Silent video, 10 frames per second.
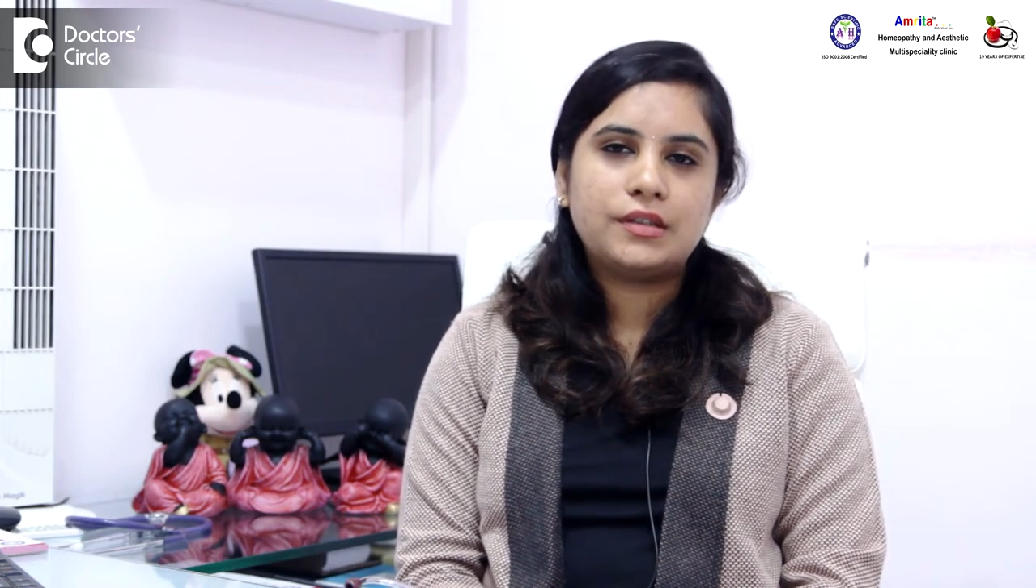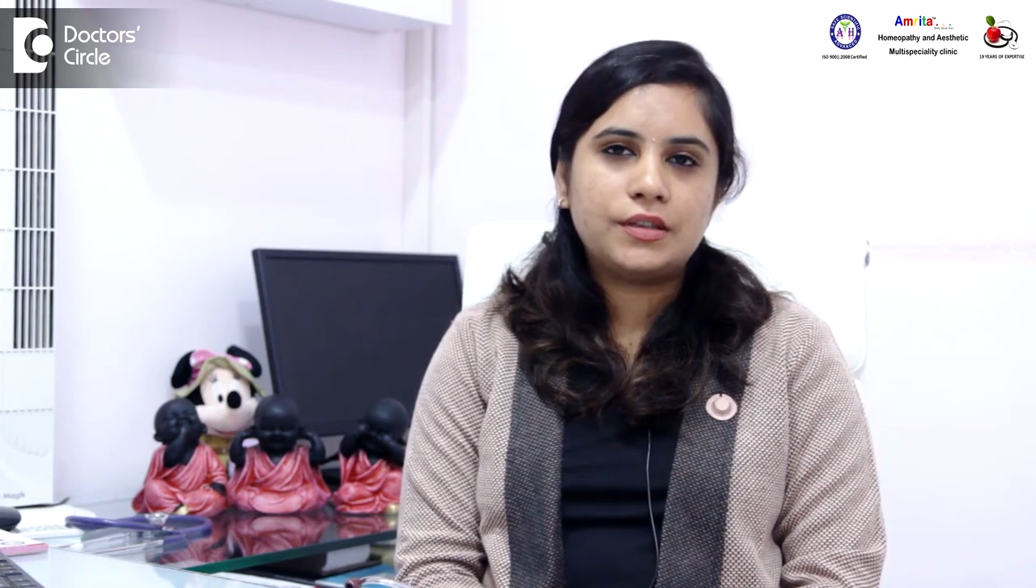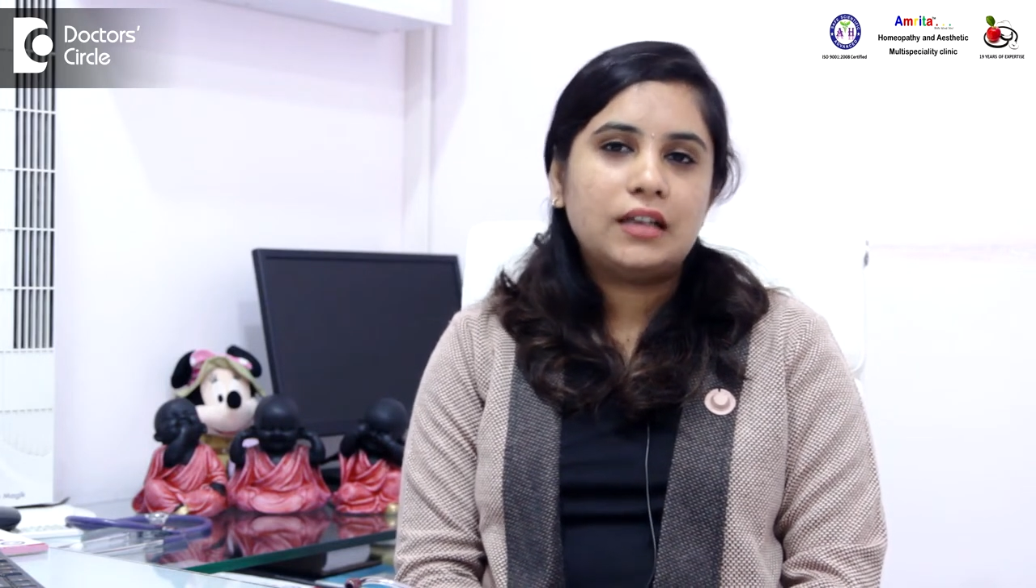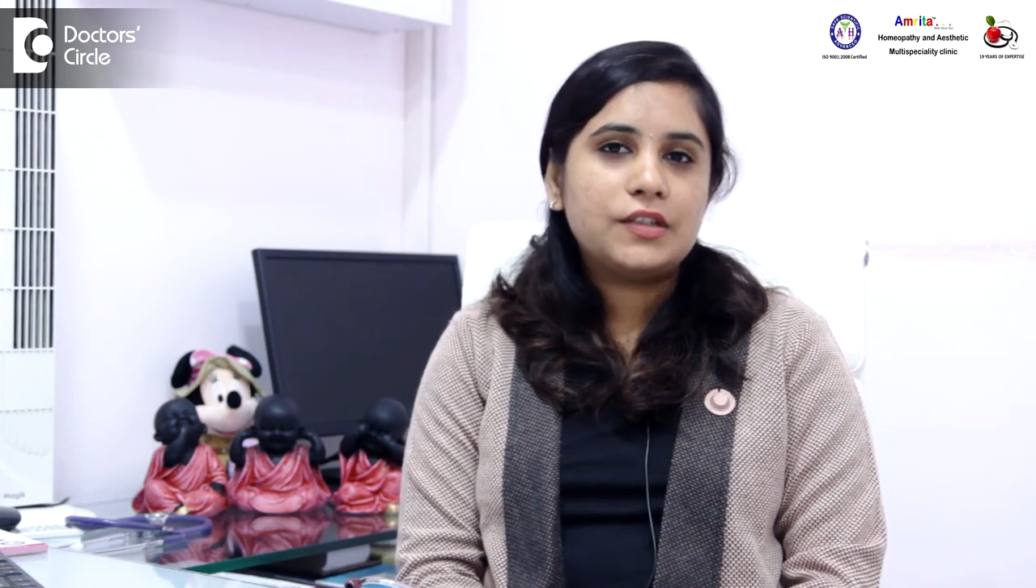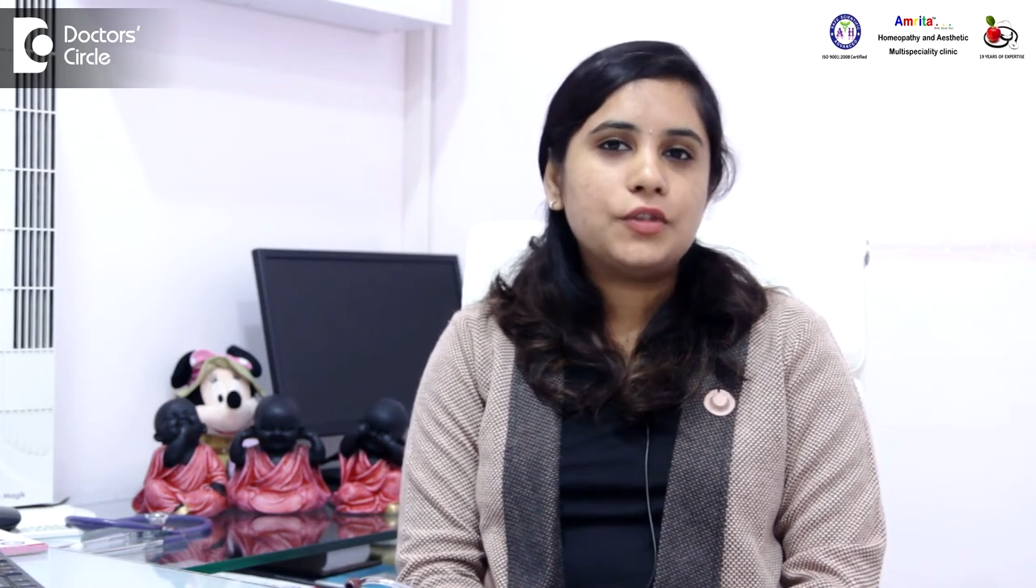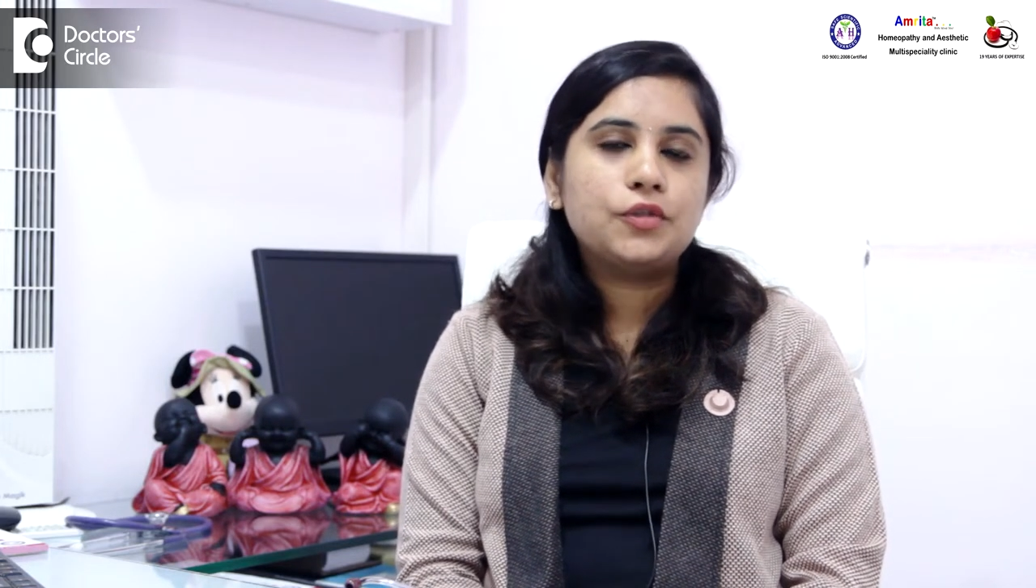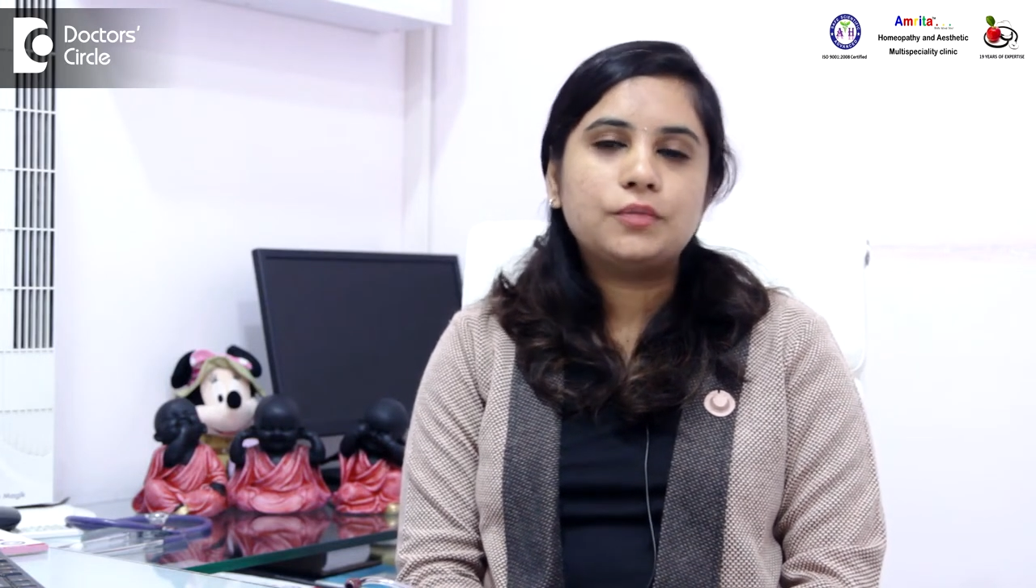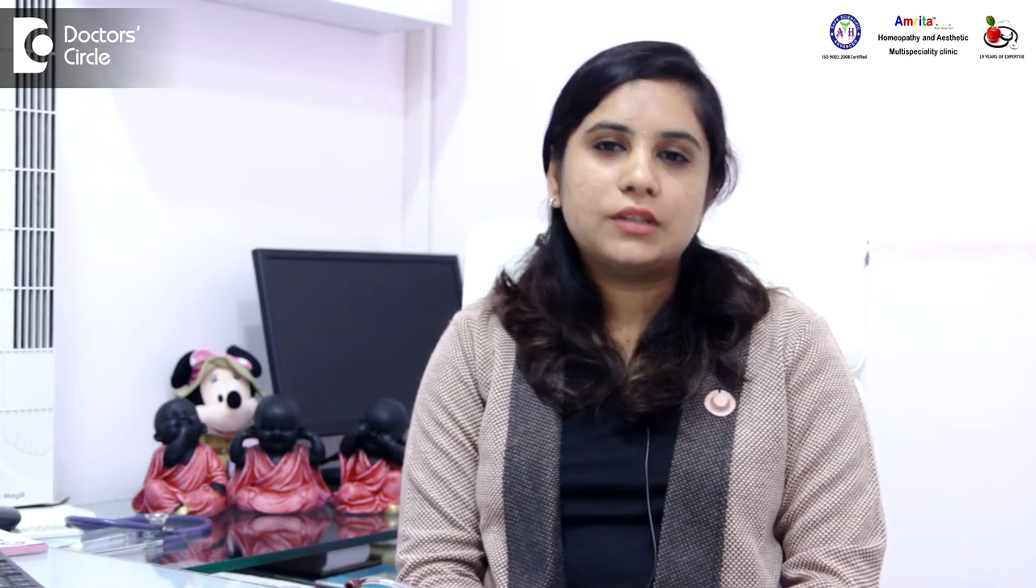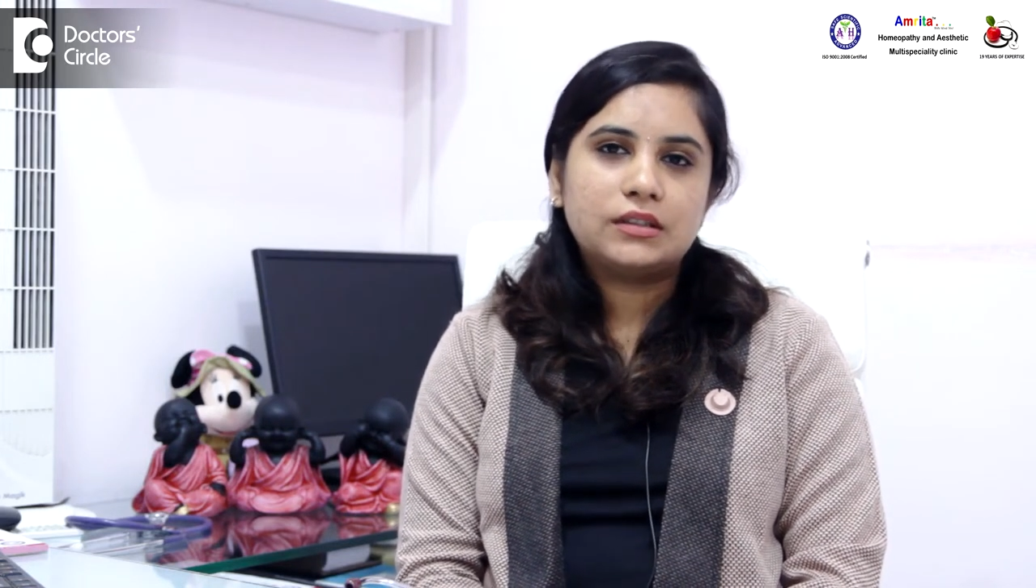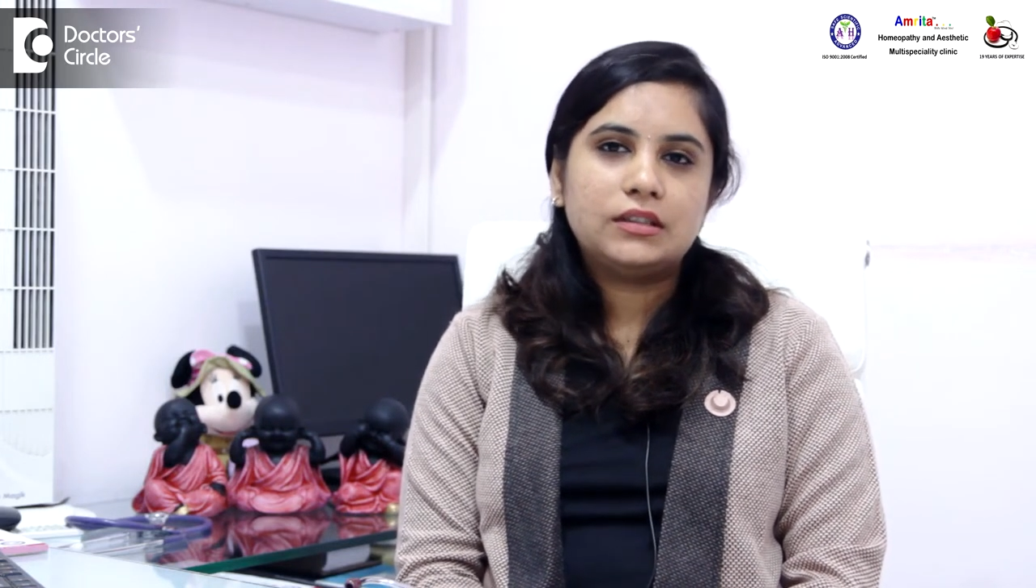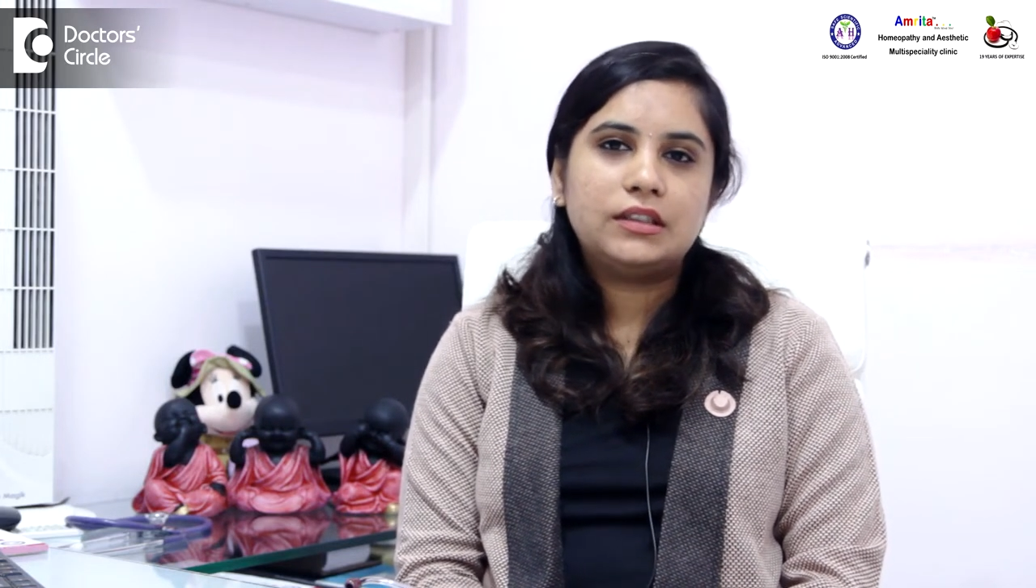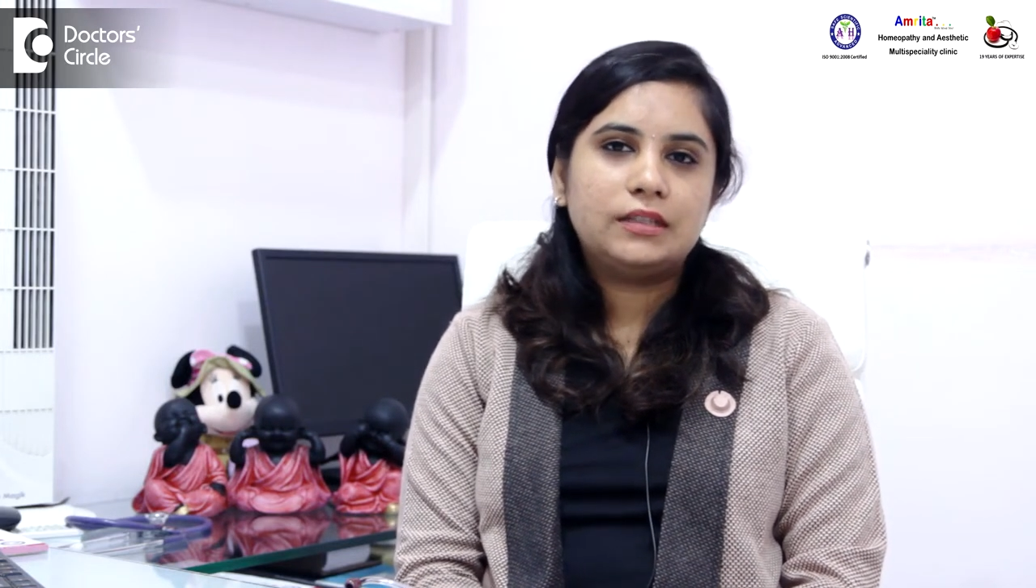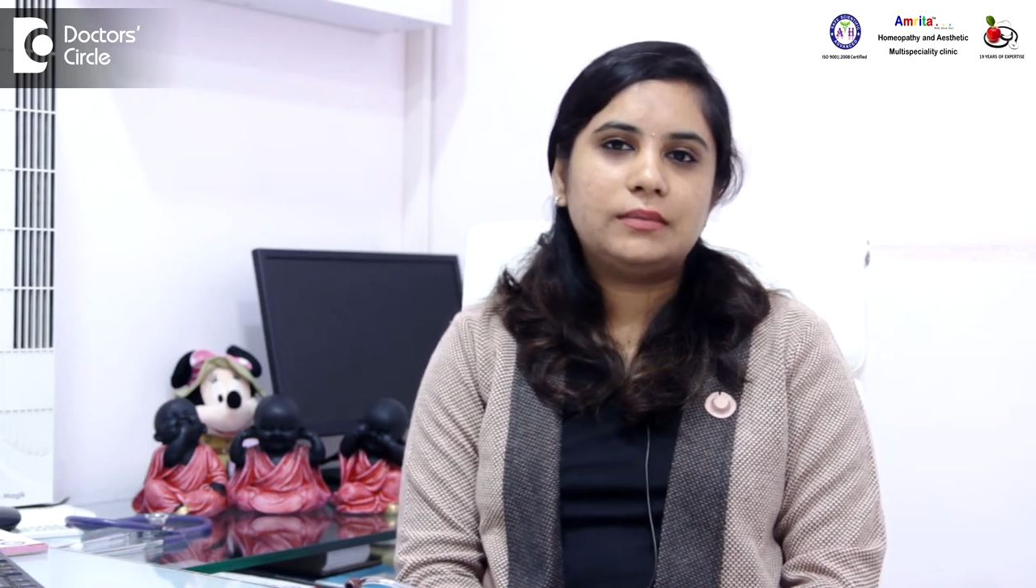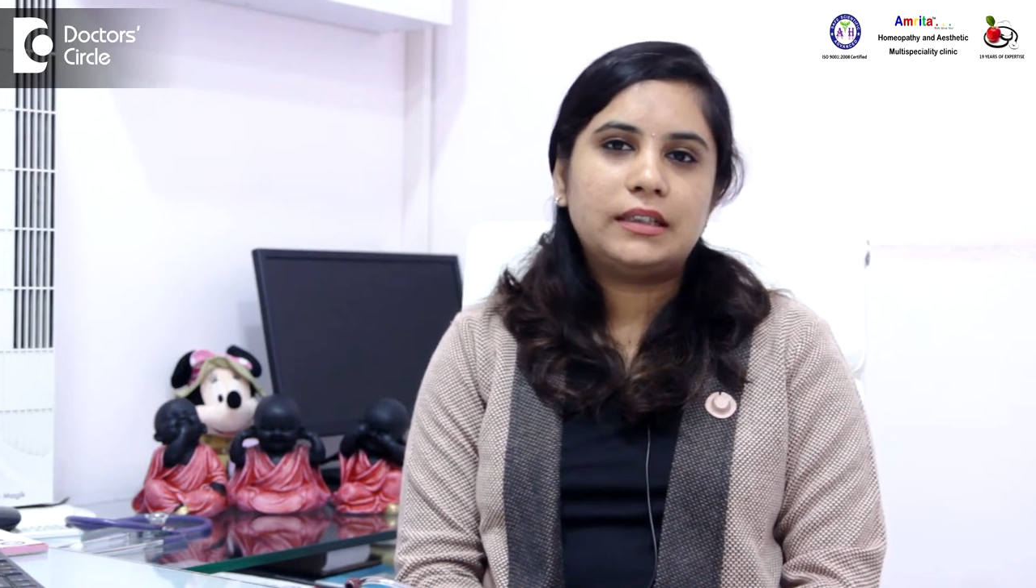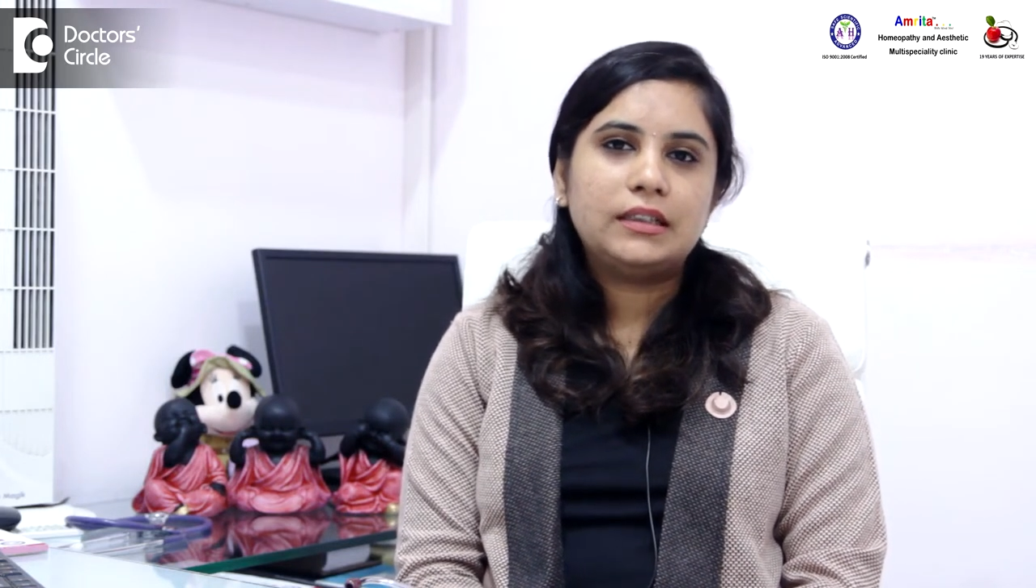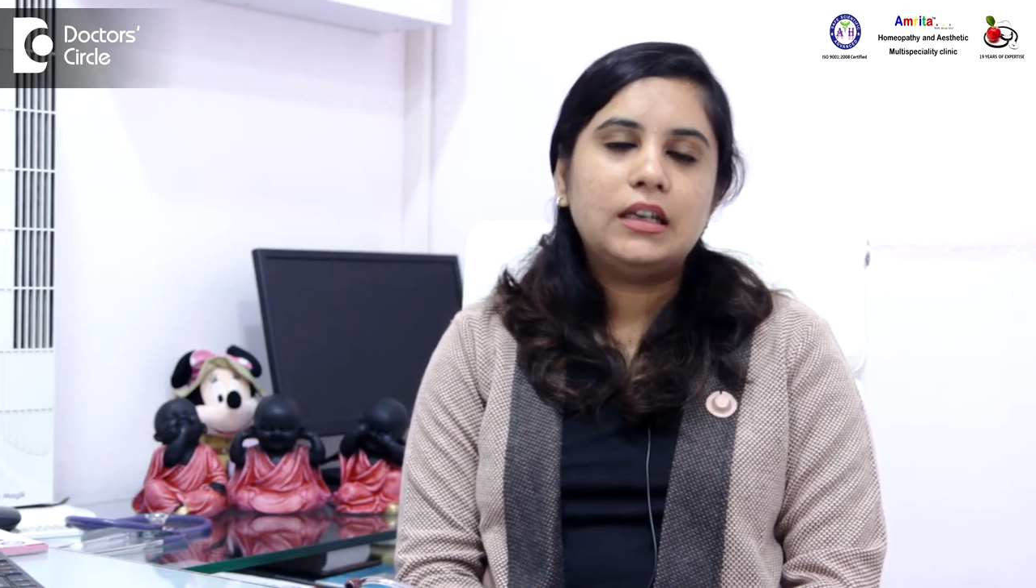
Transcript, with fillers: is consumed nearby